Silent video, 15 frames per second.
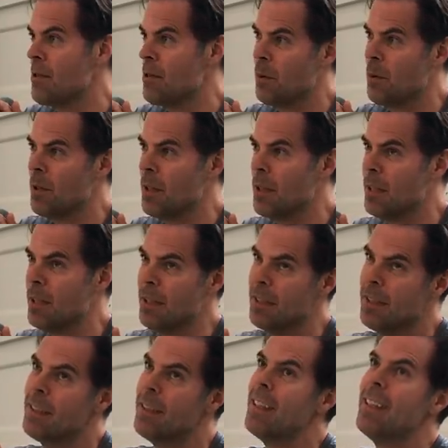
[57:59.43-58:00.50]
or
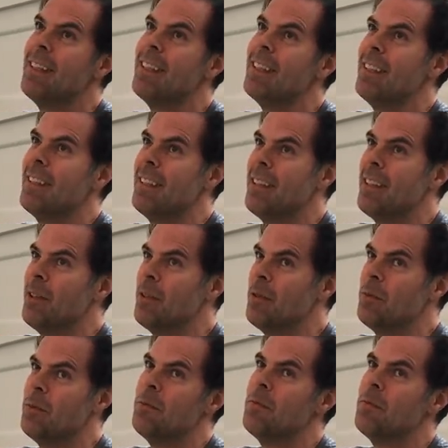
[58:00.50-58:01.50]
the you know